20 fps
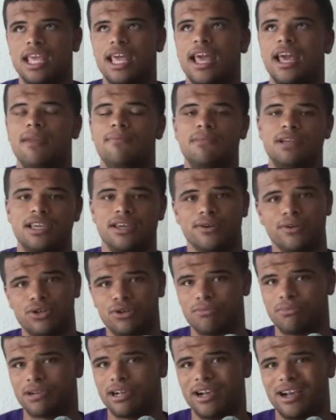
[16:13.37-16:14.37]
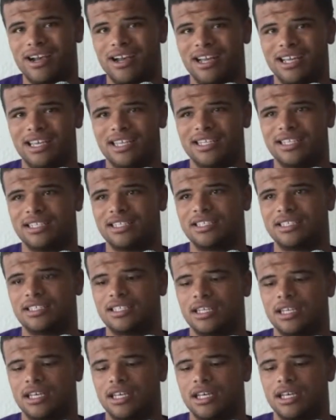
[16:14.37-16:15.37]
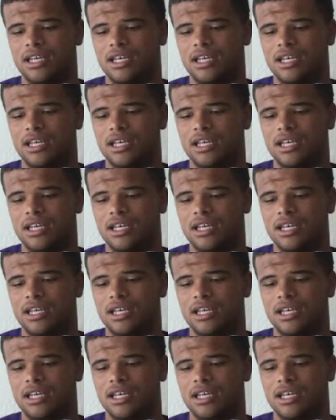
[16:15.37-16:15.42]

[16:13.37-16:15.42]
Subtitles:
And Miguel Cabrera is